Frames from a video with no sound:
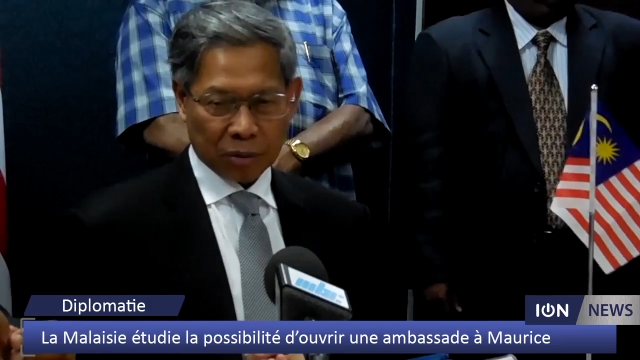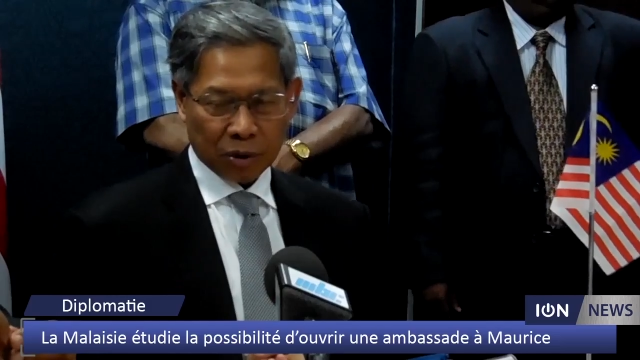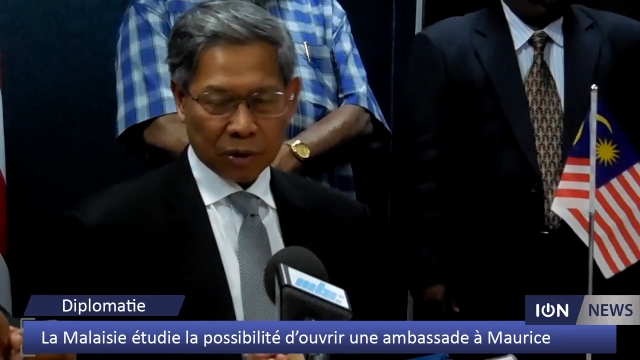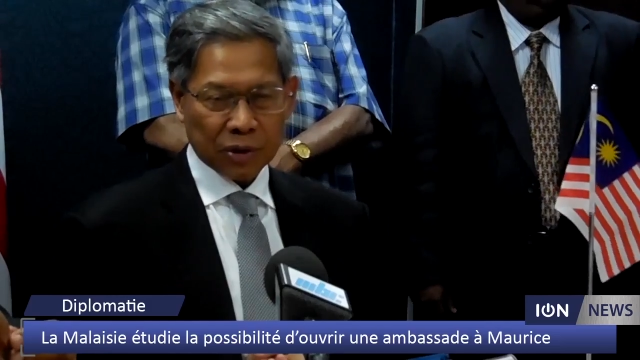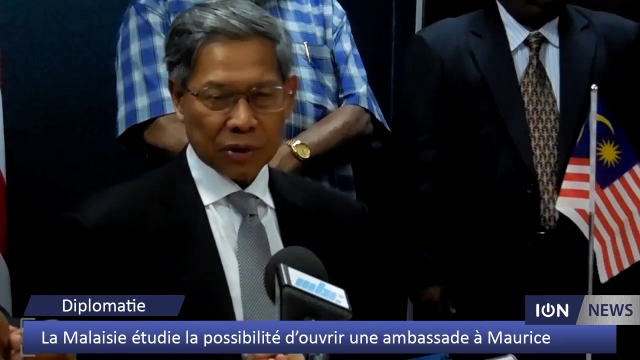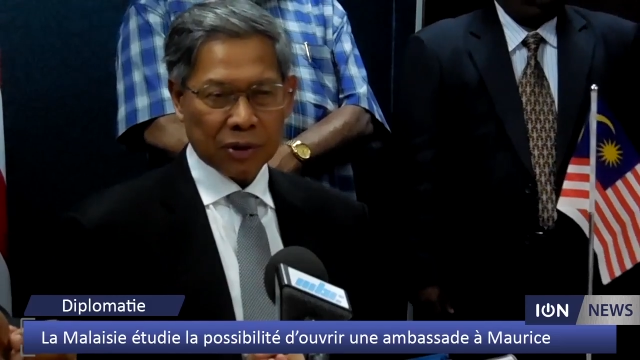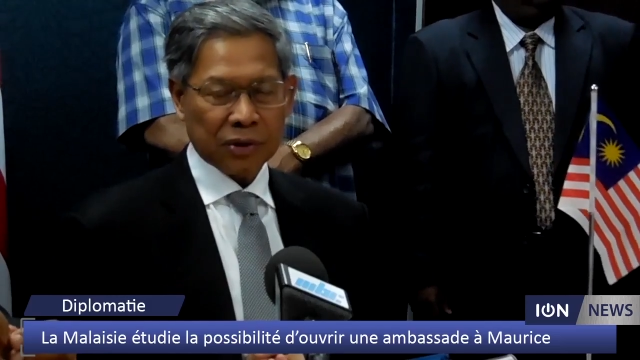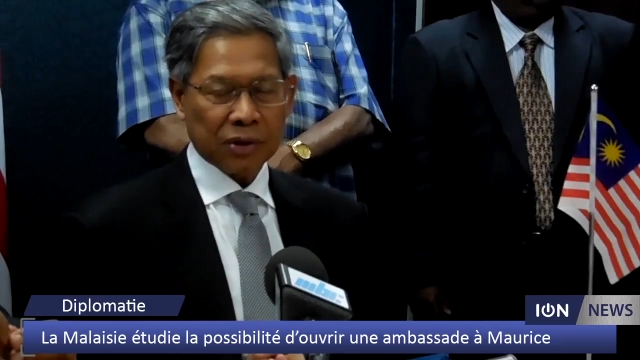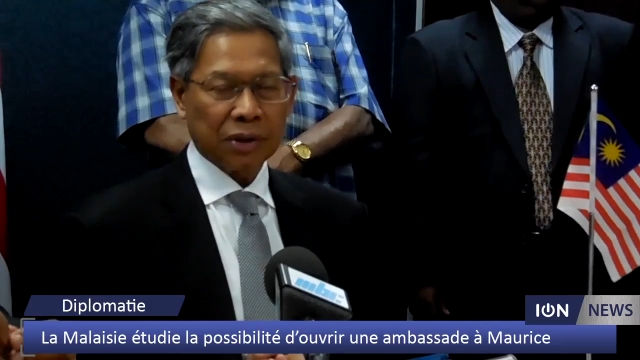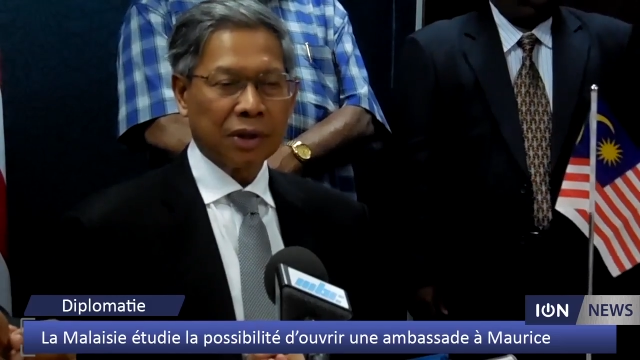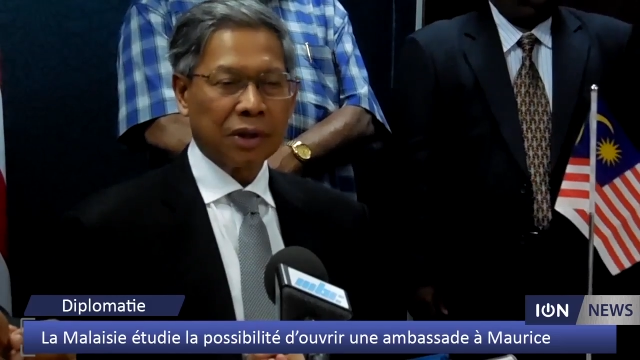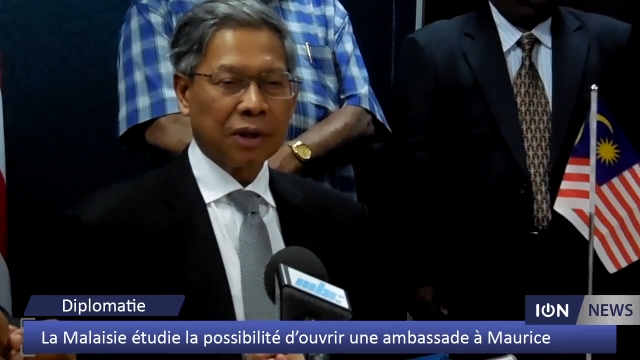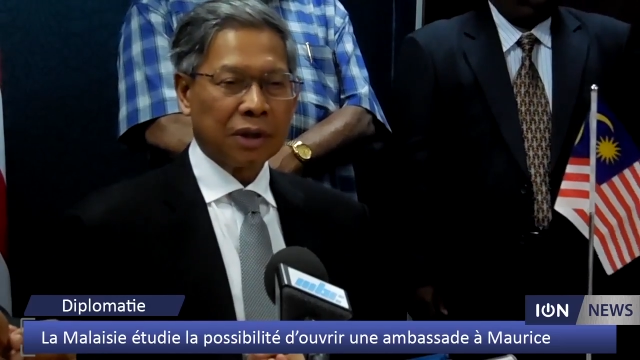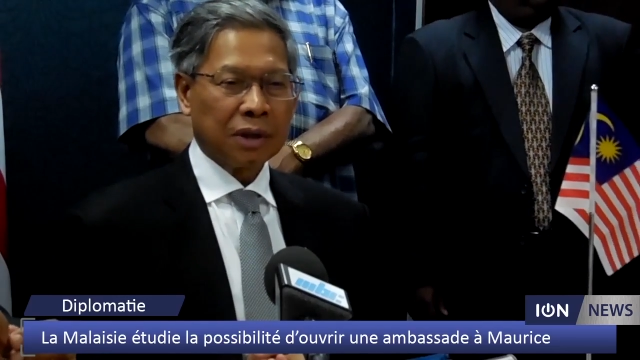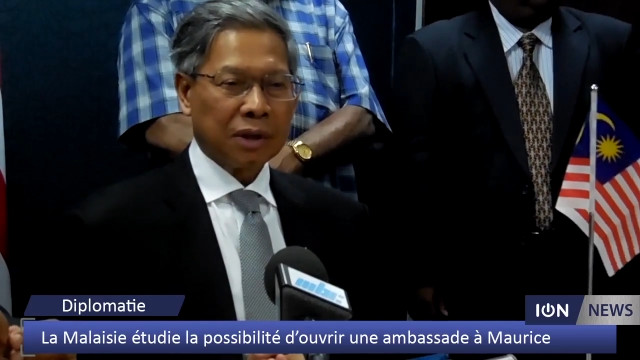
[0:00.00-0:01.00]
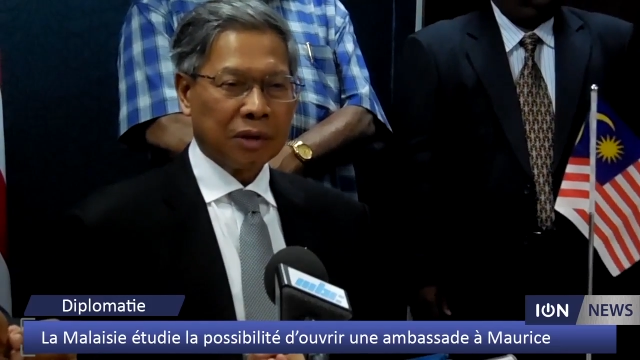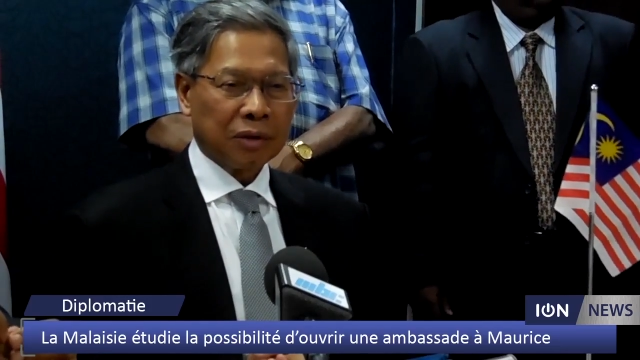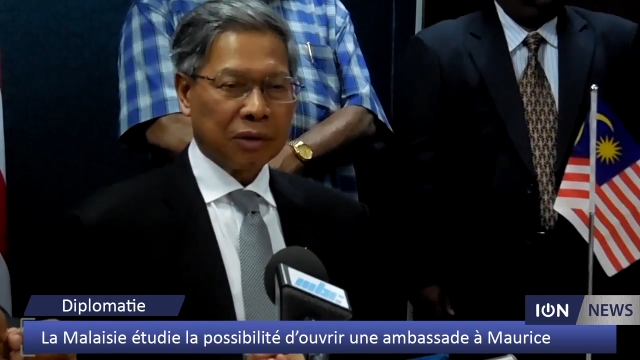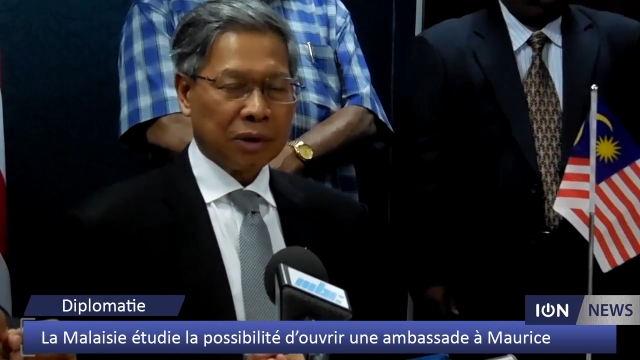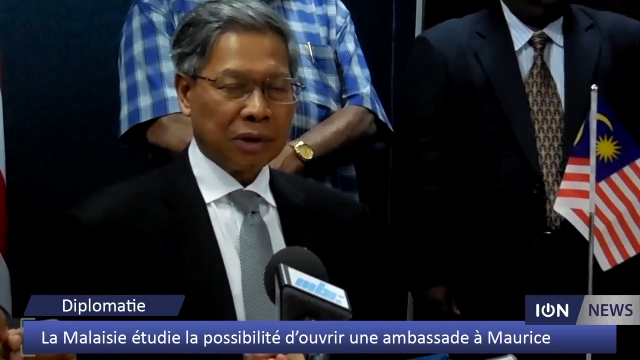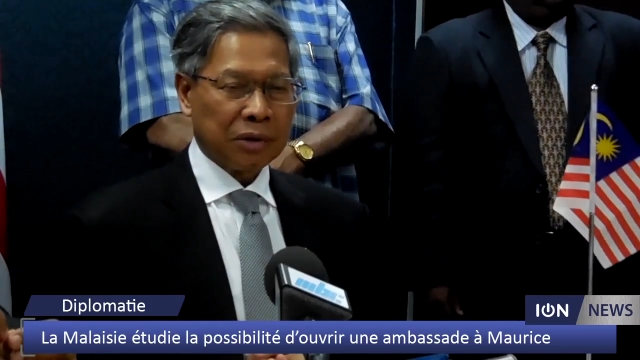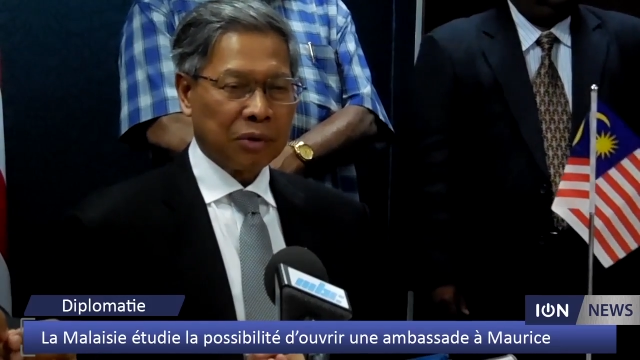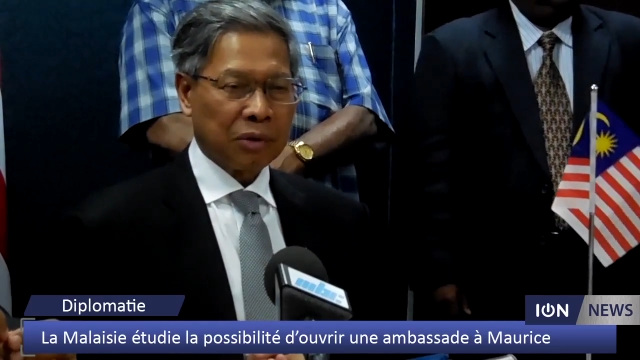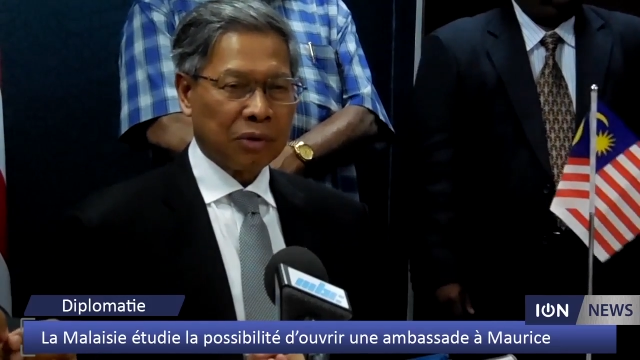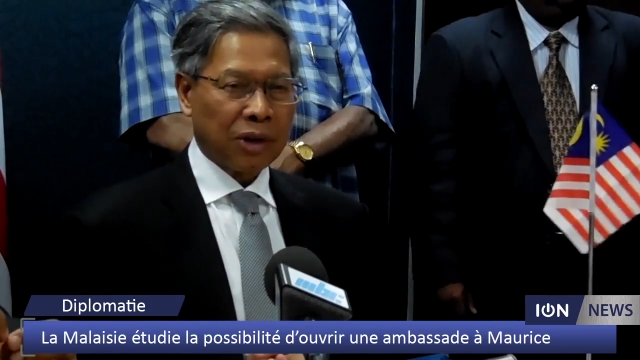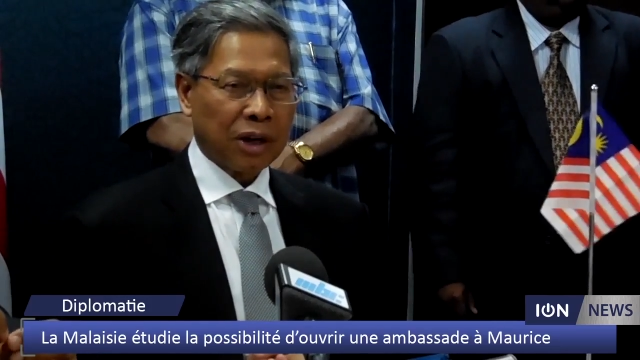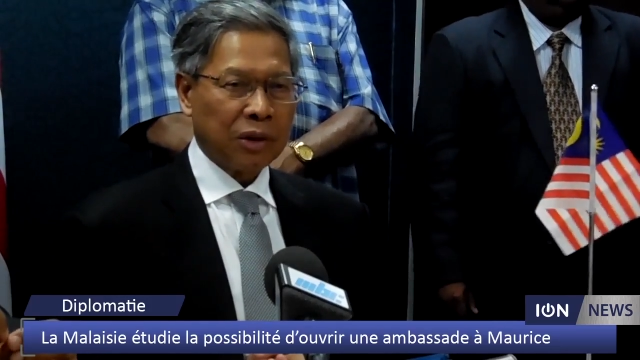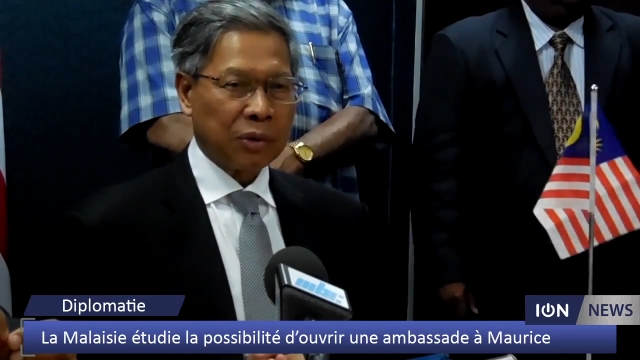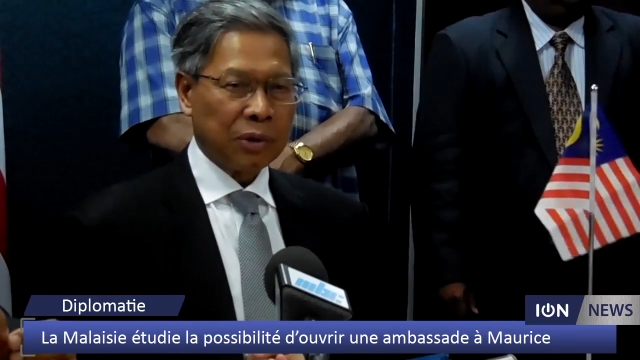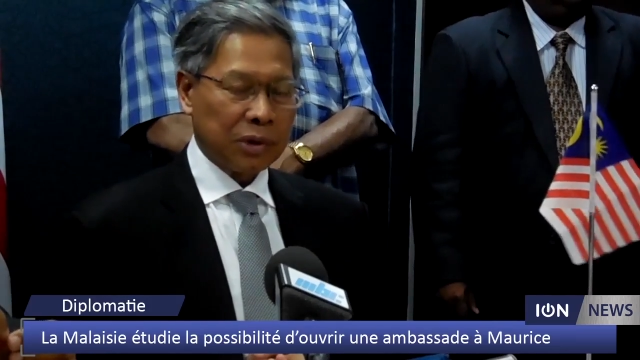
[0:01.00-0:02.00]
Mauritius, of course, we
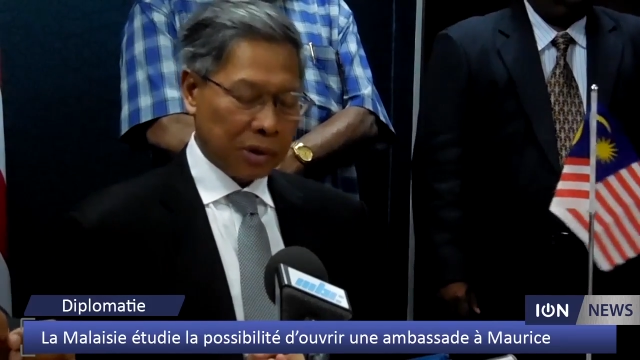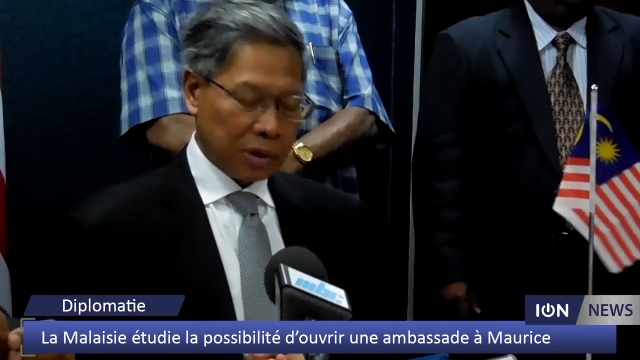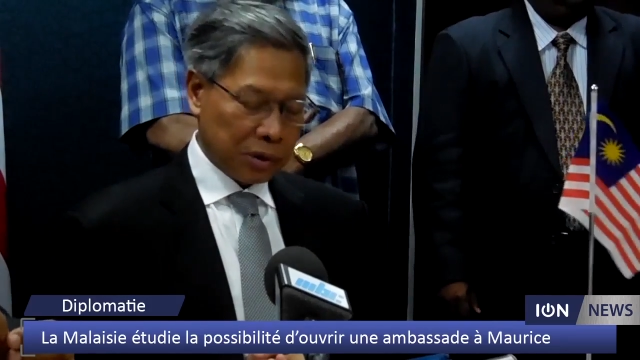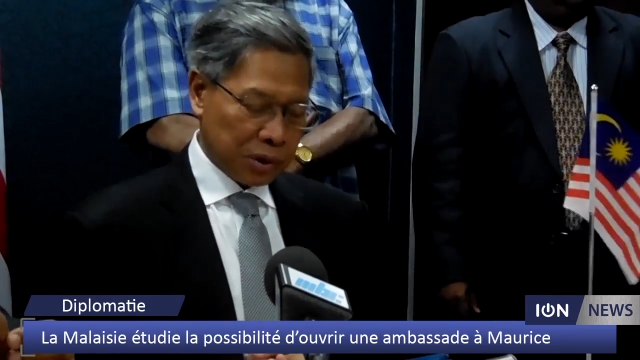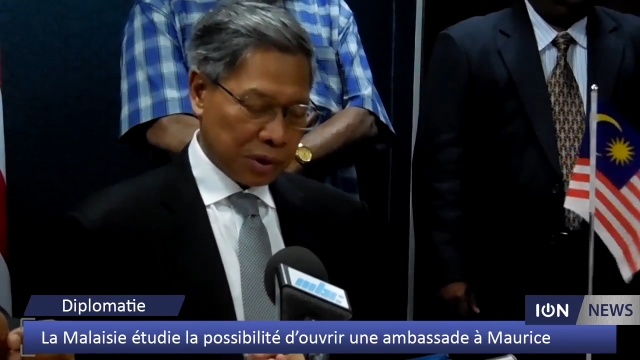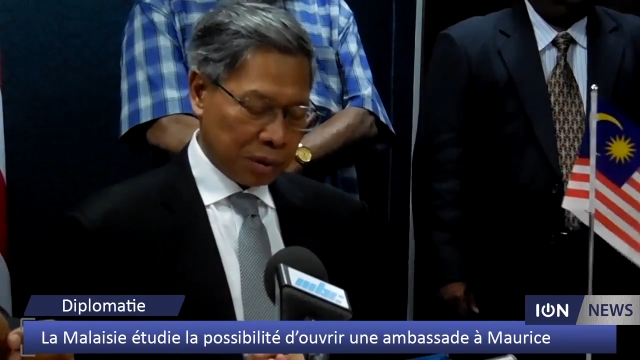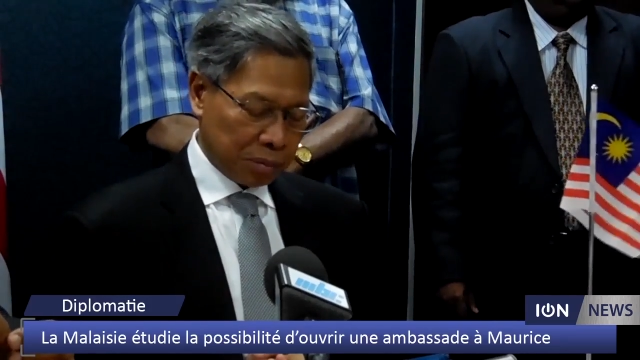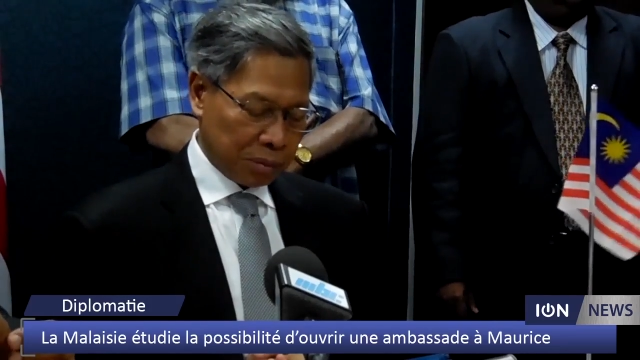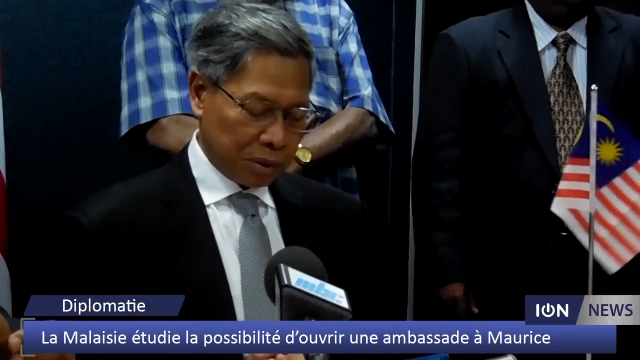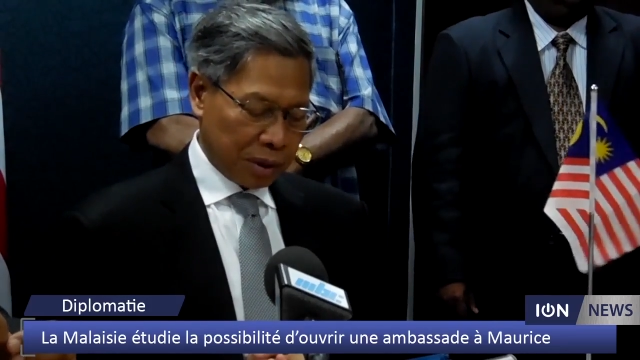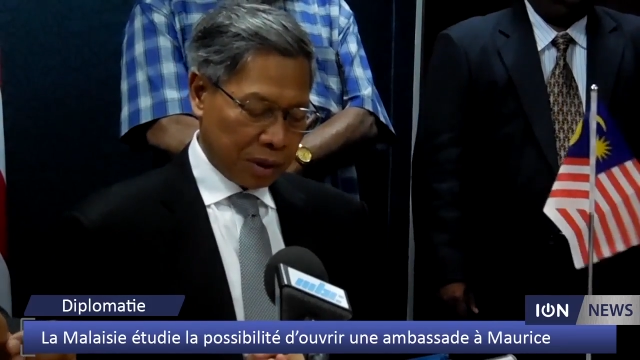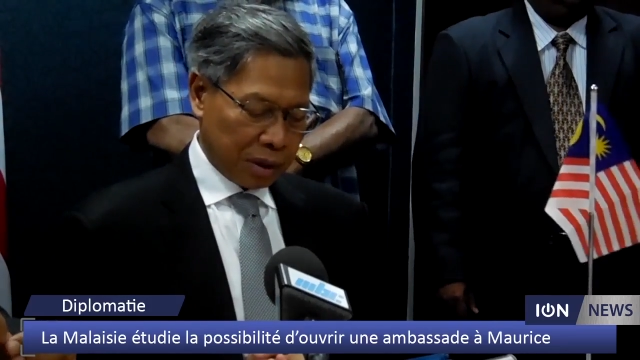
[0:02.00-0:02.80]
value this relationship